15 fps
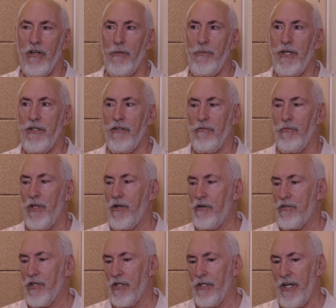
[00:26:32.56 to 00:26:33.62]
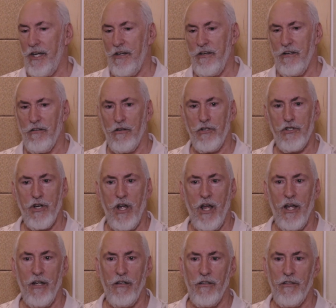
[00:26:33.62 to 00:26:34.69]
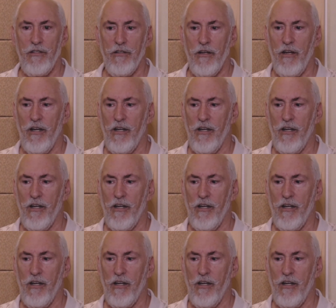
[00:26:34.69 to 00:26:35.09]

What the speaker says: I mean, whether it's a lady or a child,